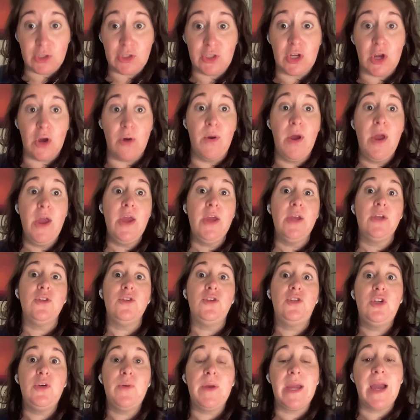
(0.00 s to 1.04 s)
So
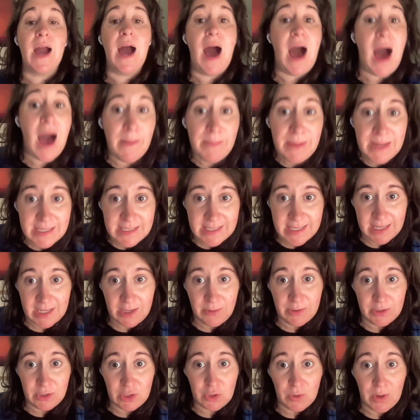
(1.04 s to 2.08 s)
doing hobbies that
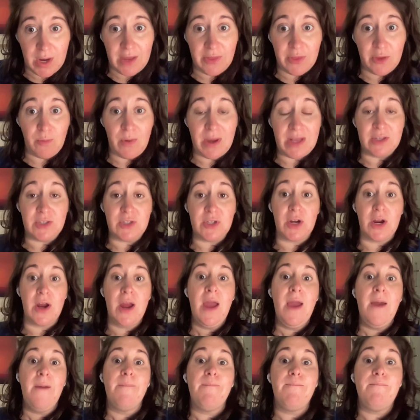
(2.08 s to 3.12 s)
you enjoy in the winter,
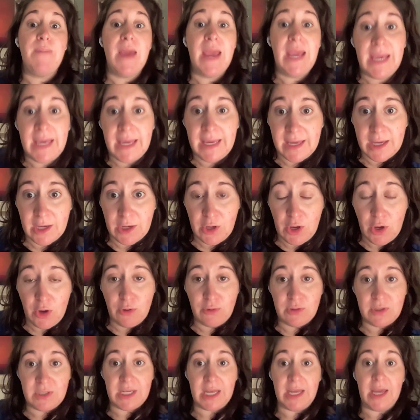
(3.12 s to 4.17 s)
making it
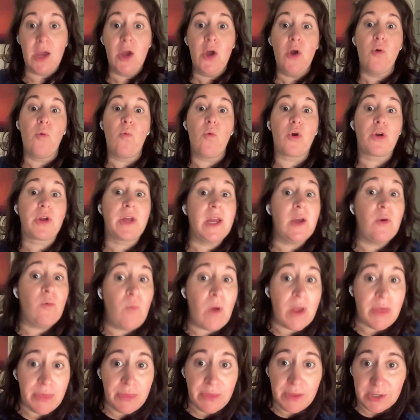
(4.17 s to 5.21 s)
cozy, working
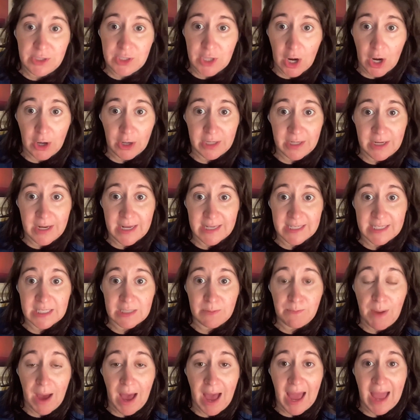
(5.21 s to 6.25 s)
with the darkness
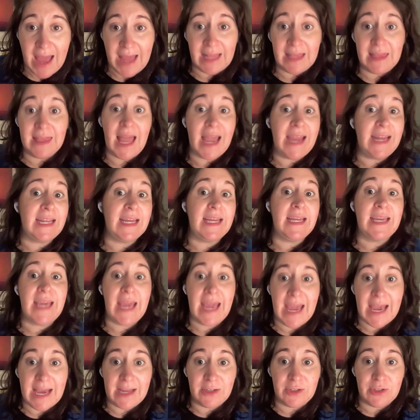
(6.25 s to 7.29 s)
by lighting
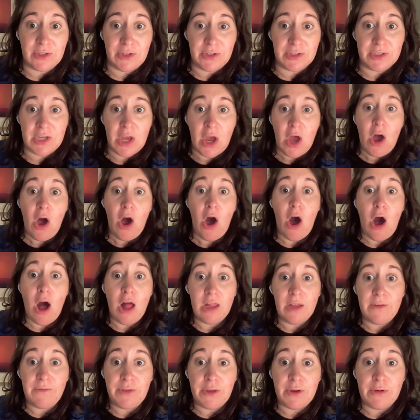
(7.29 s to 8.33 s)
candles,
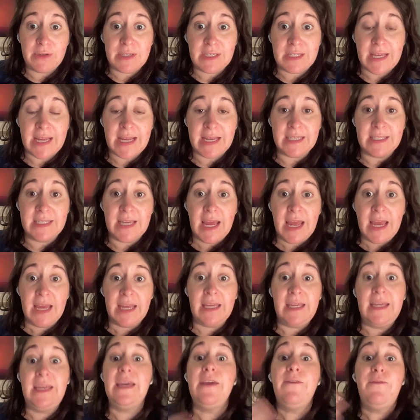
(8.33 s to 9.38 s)
all of those things
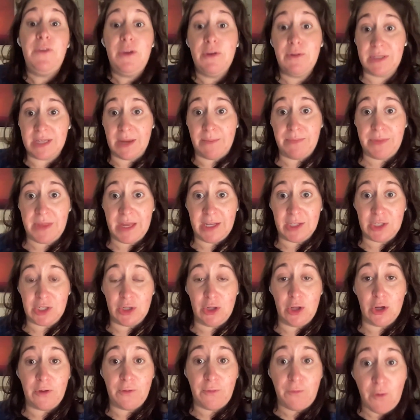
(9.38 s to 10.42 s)
give you something to
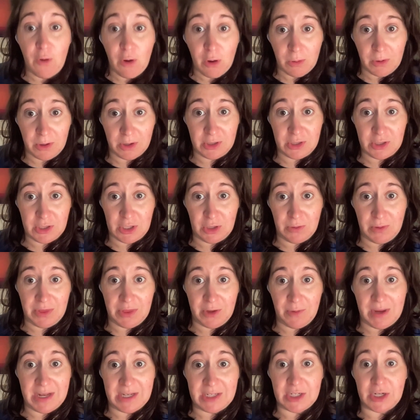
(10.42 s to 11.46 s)
look forward to in
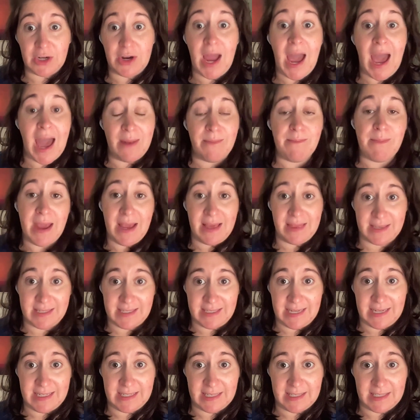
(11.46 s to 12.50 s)
the winter and make the
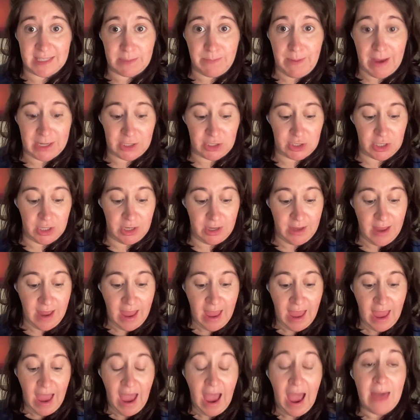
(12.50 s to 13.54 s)
season special.
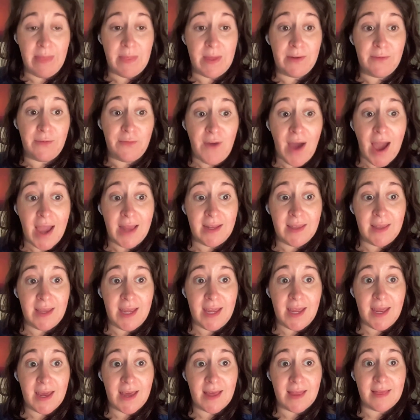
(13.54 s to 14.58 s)
And then
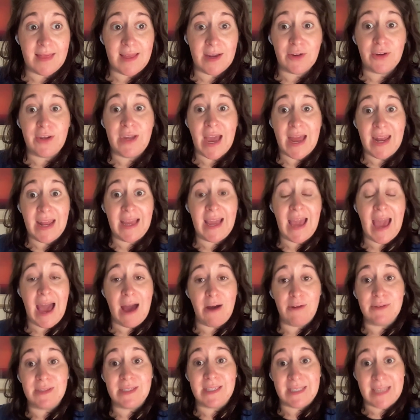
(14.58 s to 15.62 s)
finally, they're getting
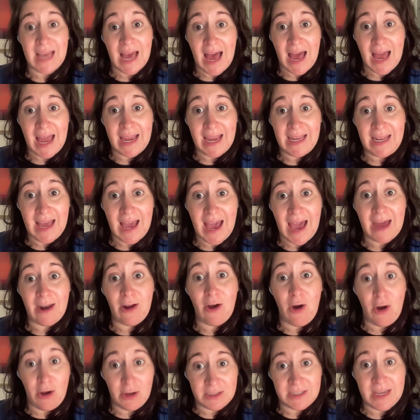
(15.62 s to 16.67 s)
outside at
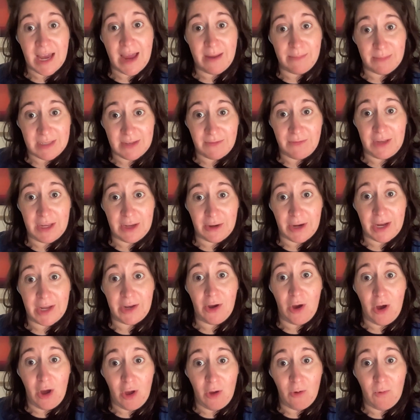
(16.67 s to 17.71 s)
all times of year
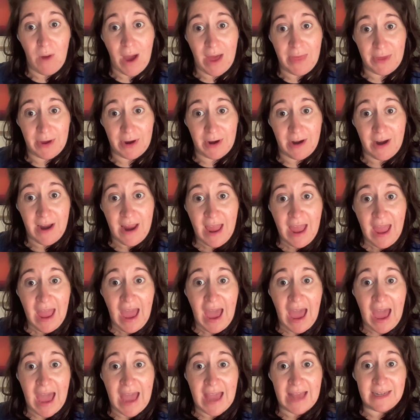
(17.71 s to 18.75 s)
in all weather.
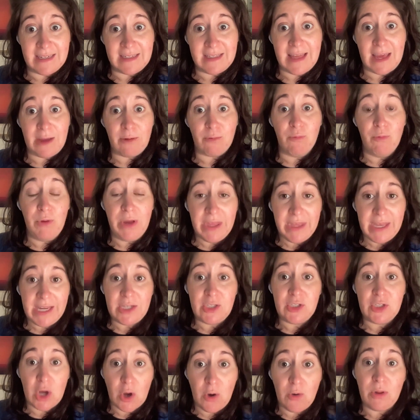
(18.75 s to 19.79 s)
And they really
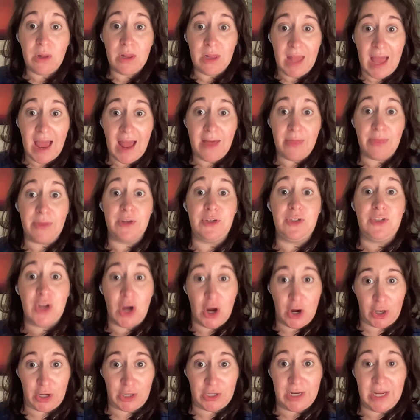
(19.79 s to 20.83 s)
don't let the
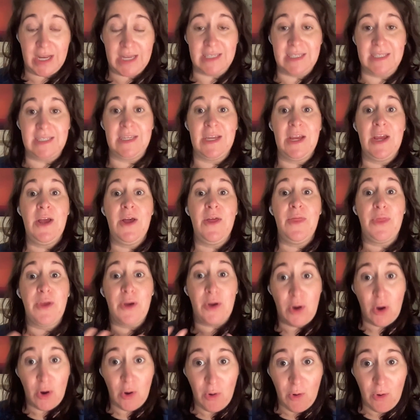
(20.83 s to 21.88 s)
darkness, the
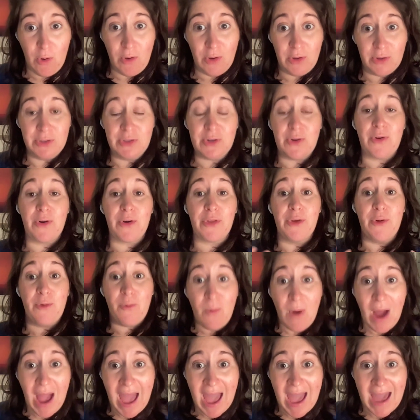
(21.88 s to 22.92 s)
cold, or the
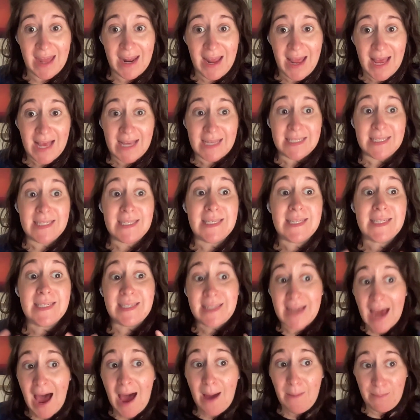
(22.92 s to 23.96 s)
wet
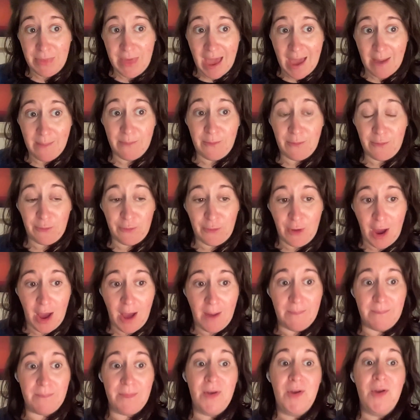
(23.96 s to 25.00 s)
stop them
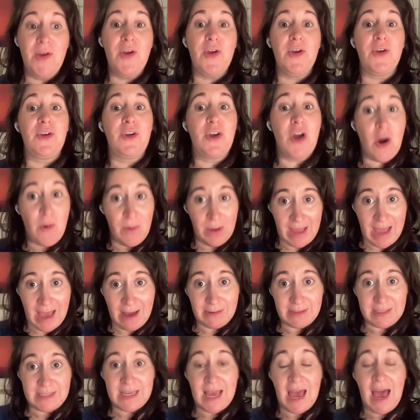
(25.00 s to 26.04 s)
from going
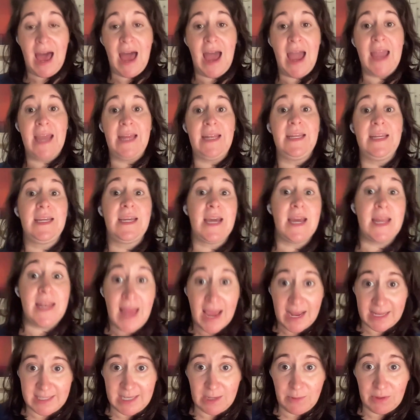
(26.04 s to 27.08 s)
outside,
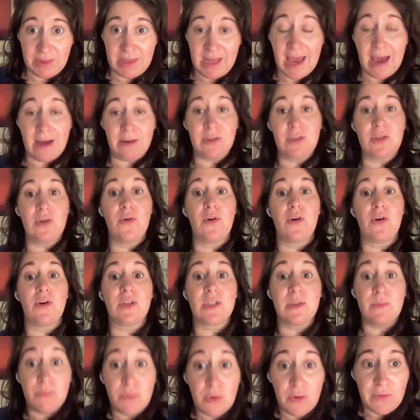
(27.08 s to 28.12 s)
connecting with the
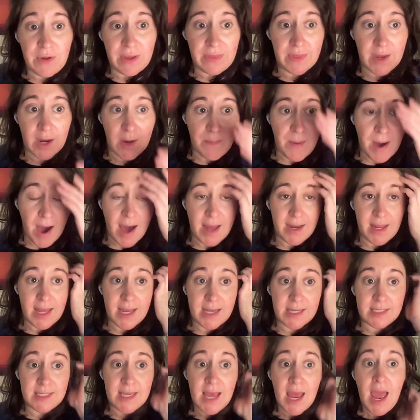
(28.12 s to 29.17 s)
outdoors, moving their
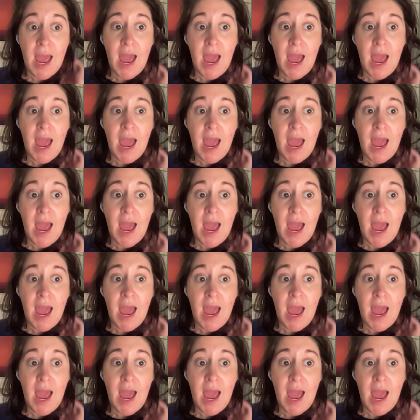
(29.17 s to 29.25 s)
bodies.